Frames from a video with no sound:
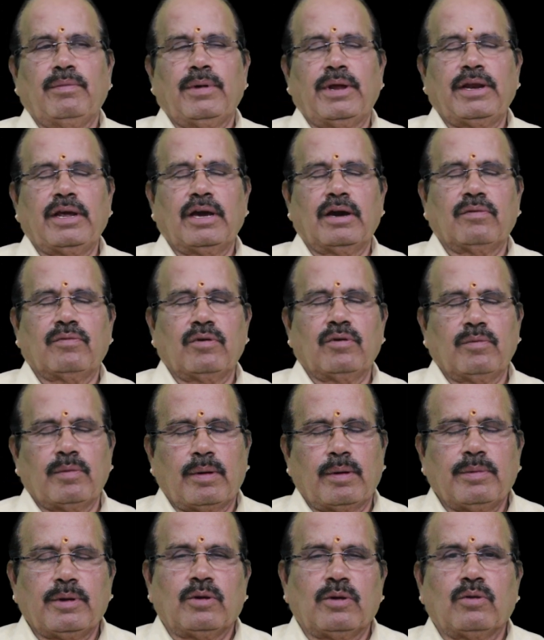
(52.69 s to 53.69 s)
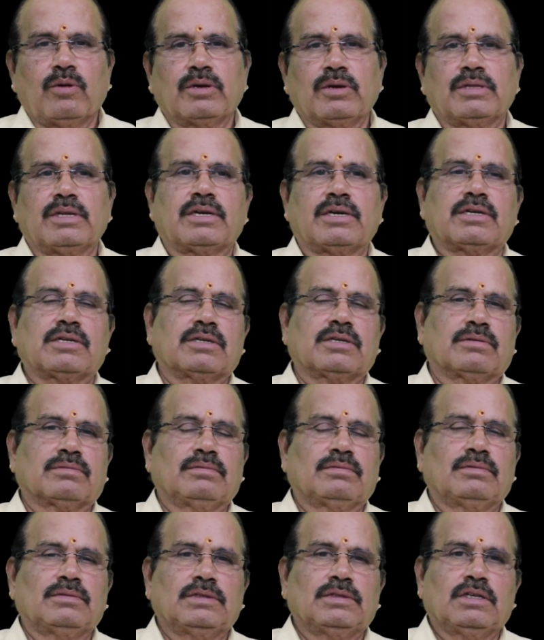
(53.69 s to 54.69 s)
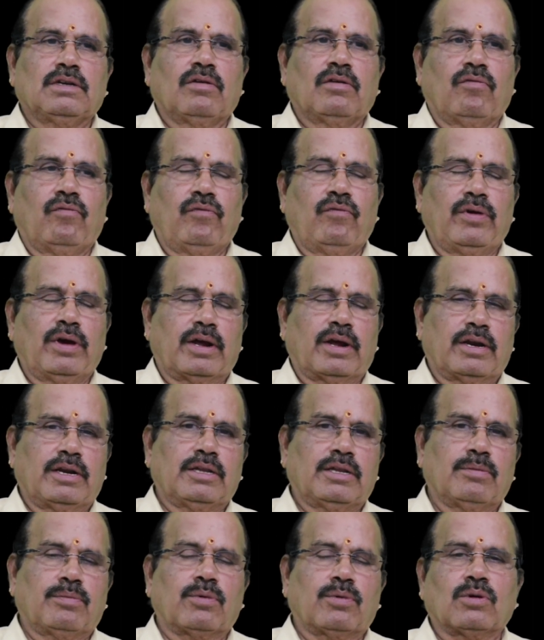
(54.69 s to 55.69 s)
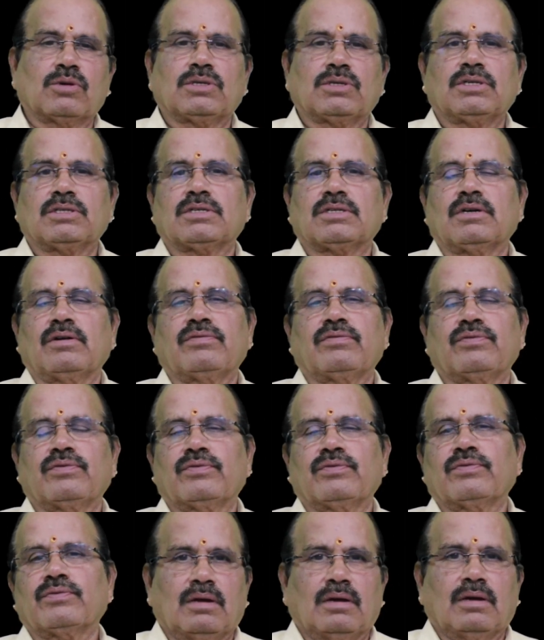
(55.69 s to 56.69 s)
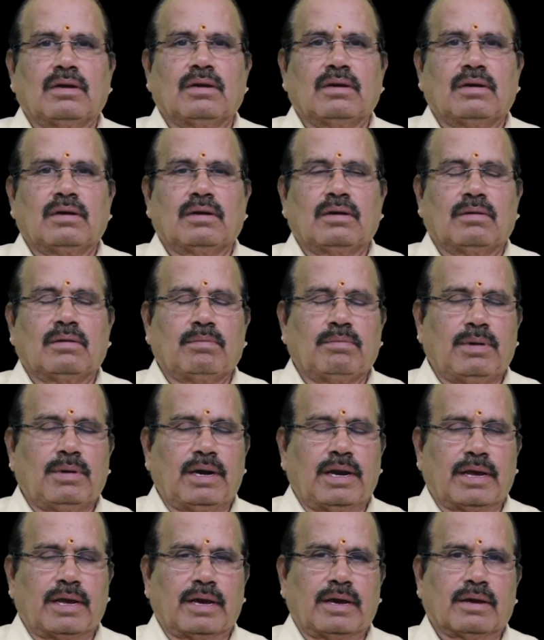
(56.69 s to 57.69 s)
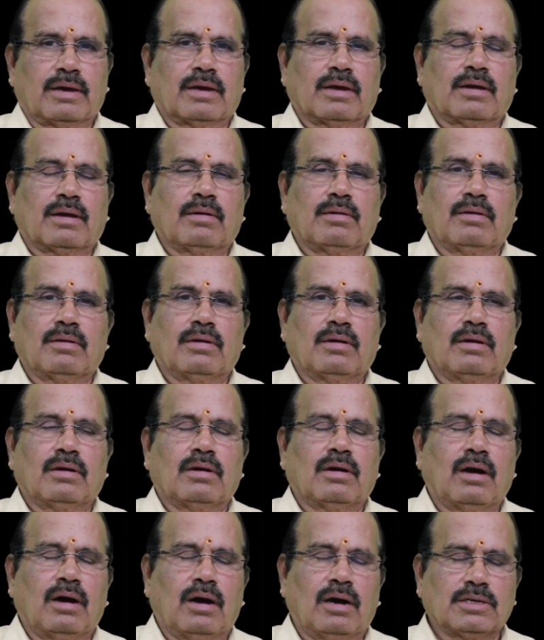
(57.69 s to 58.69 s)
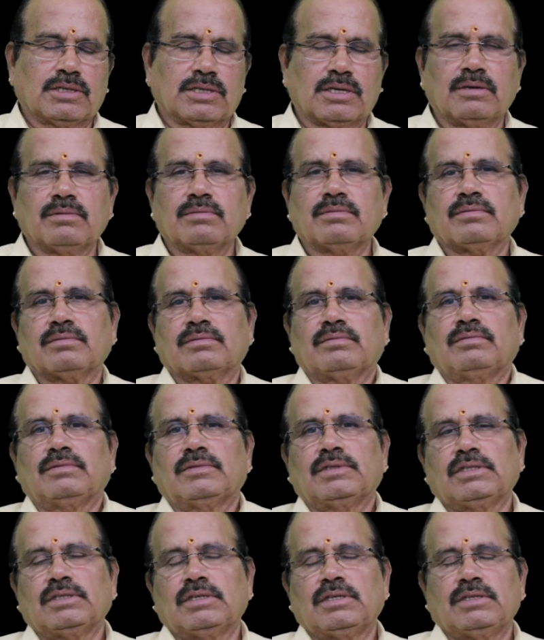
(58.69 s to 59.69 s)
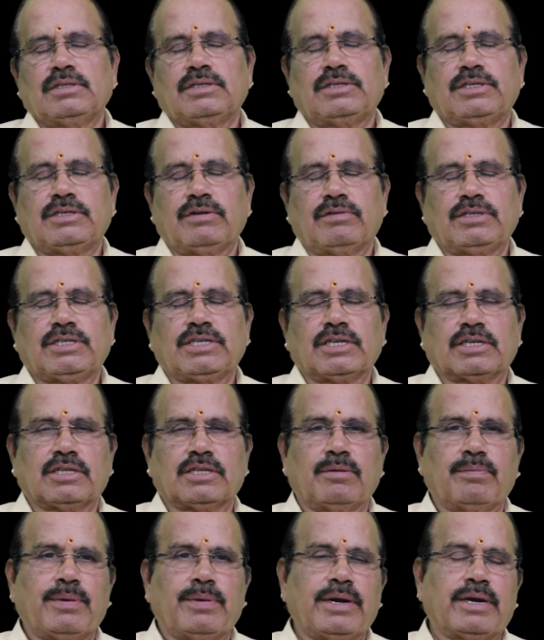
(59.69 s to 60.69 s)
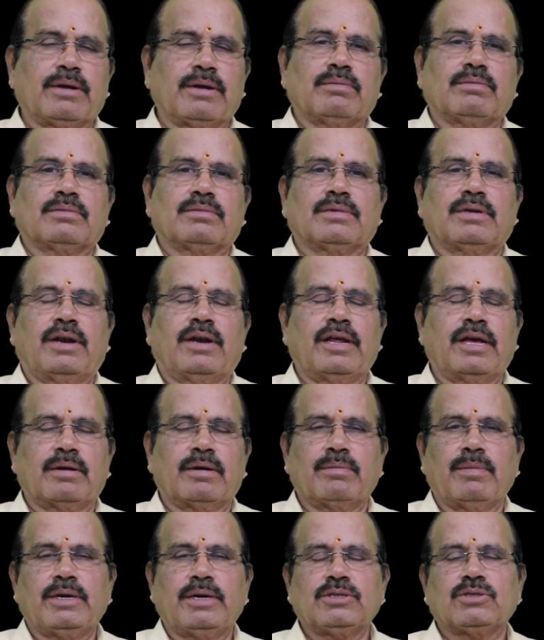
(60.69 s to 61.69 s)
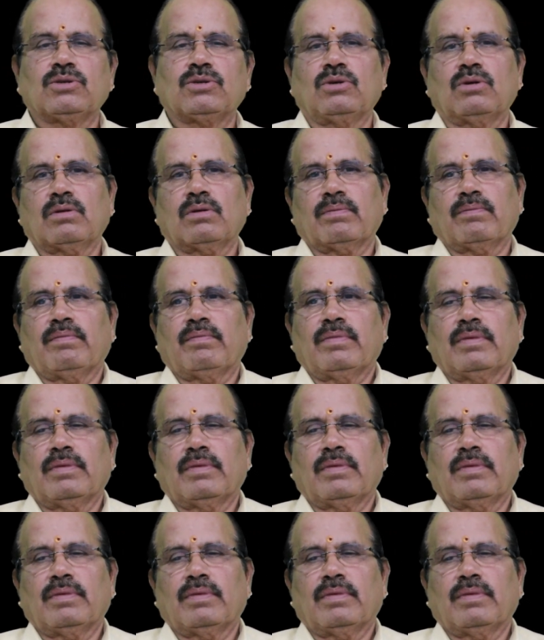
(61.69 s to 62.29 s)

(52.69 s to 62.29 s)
Many of you may be knowing that we are in the process of building a ashram, Shivashakti Peetam, near Mysore.